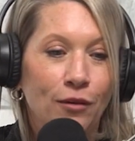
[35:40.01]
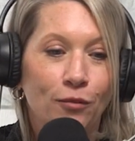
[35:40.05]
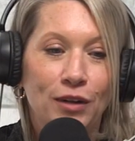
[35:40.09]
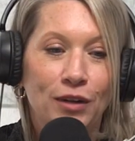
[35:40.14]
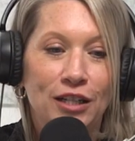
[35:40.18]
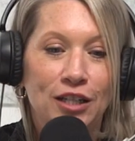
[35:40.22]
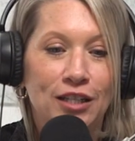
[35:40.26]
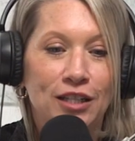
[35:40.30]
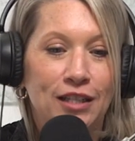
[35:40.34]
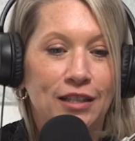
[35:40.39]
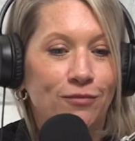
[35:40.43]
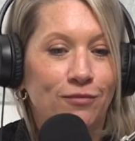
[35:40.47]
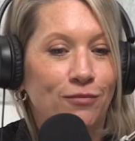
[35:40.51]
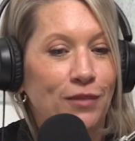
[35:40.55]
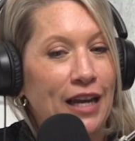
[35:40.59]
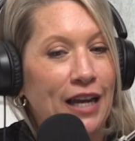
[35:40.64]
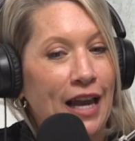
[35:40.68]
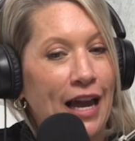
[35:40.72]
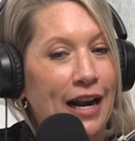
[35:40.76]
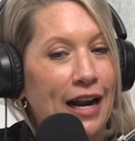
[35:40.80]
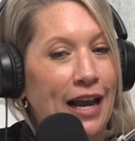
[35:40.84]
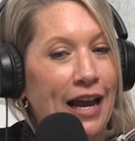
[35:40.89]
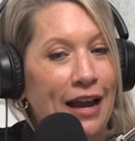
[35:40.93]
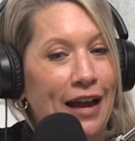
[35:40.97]
we
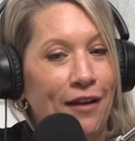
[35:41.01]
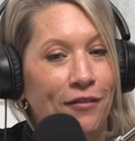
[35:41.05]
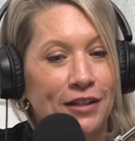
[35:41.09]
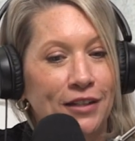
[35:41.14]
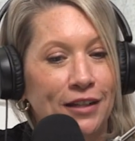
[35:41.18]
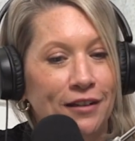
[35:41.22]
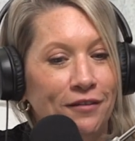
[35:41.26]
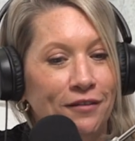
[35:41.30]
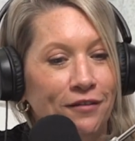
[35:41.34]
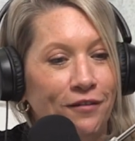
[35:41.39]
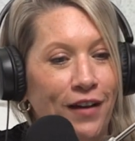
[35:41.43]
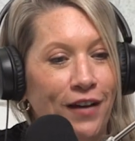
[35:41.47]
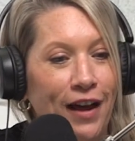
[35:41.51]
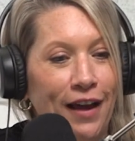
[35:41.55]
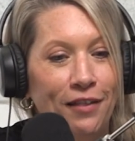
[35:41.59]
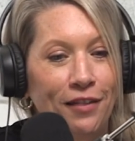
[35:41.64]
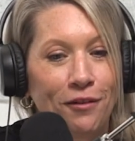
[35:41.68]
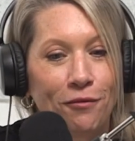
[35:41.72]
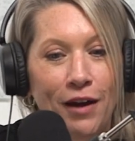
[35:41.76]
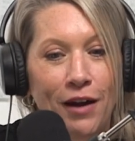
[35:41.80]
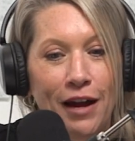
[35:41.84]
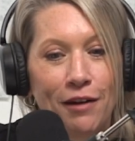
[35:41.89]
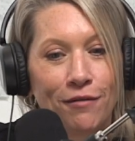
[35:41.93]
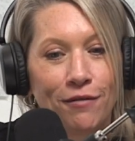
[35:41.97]
kind of have to find
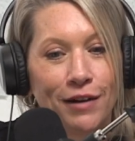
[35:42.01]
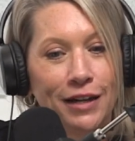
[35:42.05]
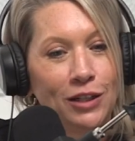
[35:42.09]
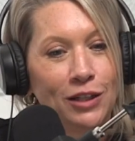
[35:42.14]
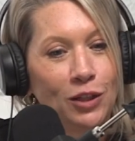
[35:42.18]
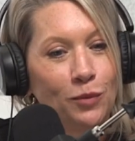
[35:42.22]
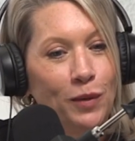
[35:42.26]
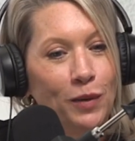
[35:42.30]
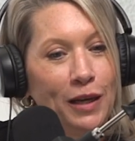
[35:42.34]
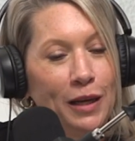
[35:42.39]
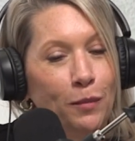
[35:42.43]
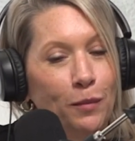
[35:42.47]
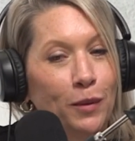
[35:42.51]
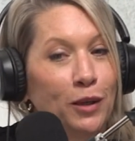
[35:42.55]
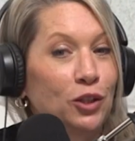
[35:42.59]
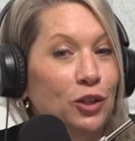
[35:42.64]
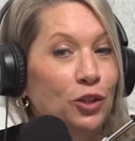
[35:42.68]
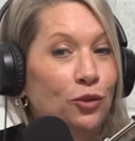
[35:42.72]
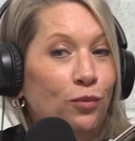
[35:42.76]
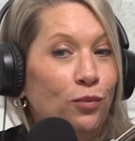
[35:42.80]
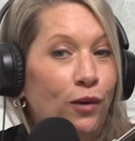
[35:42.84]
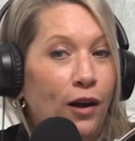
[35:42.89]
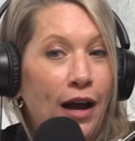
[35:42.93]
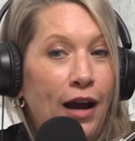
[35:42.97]
the right recipe. But
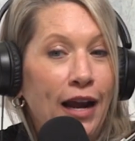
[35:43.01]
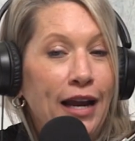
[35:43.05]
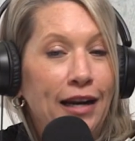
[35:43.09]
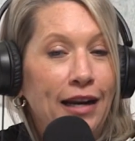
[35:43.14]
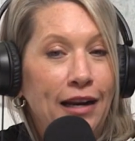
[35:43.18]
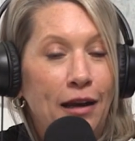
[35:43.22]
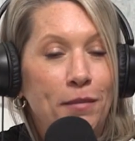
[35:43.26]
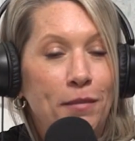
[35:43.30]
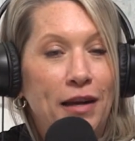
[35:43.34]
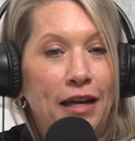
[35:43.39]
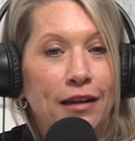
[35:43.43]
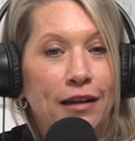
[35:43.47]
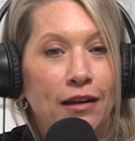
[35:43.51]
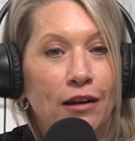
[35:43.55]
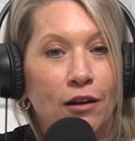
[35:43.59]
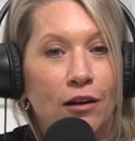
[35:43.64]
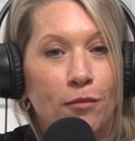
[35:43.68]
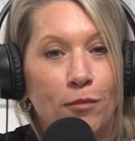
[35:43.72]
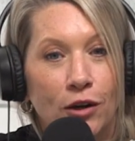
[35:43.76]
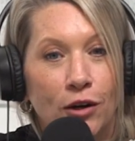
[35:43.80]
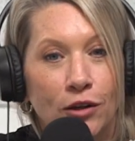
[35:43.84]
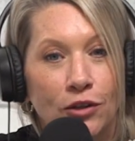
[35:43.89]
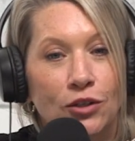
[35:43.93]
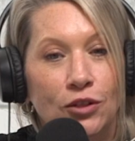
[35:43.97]
you're right. I mean,
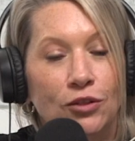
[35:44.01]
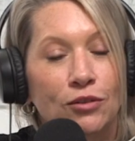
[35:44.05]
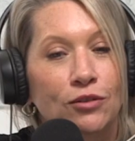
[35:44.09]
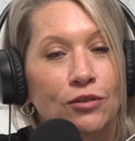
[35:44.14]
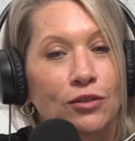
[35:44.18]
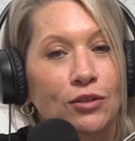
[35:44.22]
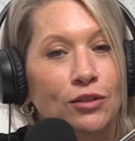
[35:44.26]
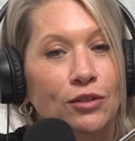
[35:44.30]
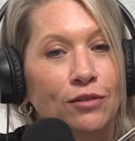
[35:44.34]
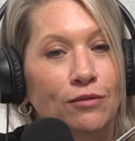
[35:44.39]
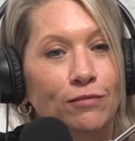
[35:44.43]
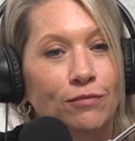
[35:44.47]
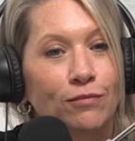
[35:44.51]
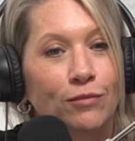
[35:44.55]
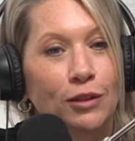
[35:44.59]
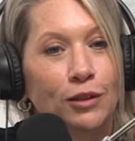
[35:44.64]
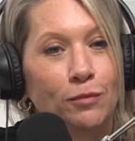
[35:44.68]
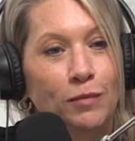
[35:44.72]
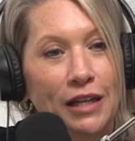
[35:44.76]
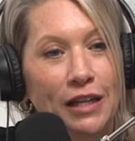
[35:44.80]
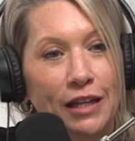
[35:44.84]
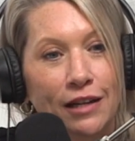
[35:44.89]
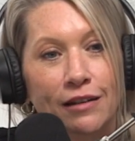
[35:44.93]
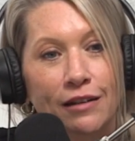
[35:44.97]
commercials
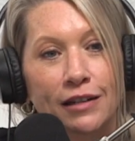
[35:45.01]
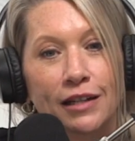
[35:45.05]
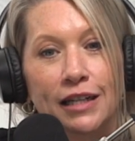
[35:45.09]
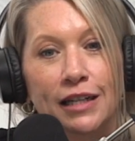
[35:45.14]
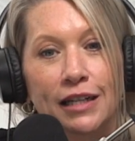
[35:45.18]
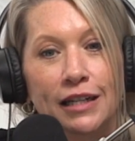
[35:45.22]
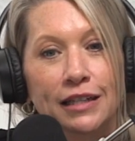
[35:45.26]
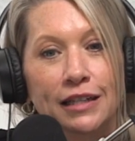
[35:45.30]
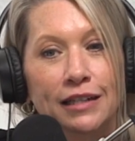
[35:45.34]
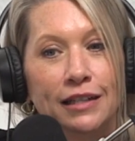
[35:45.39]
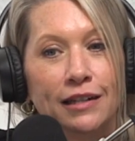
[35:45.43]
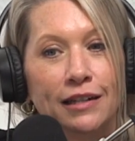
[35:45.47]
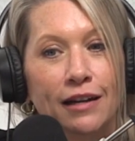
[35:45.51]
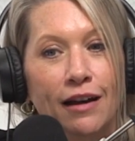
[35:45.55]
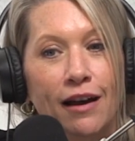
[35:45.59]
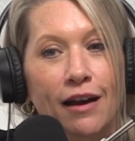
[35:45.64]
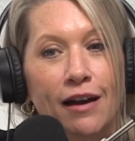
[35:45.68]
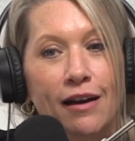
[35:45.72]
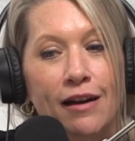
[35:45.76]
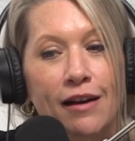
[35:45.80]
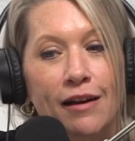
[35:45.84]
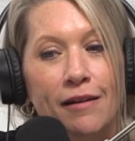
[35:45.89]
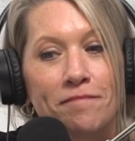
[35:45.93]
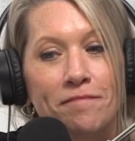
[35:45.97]
would be good.
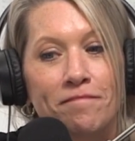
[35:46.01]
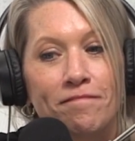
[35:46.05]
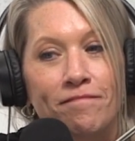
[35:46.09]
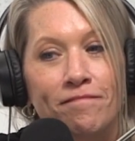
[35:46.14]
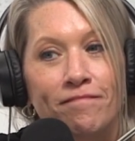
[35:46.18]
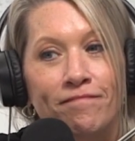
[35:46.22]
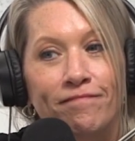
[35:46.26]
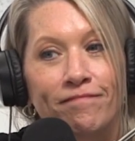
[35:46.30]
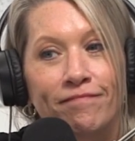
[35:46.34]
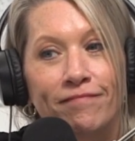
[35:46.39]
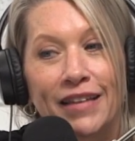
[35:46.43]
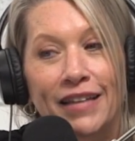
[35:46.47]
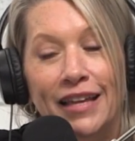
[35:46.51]
I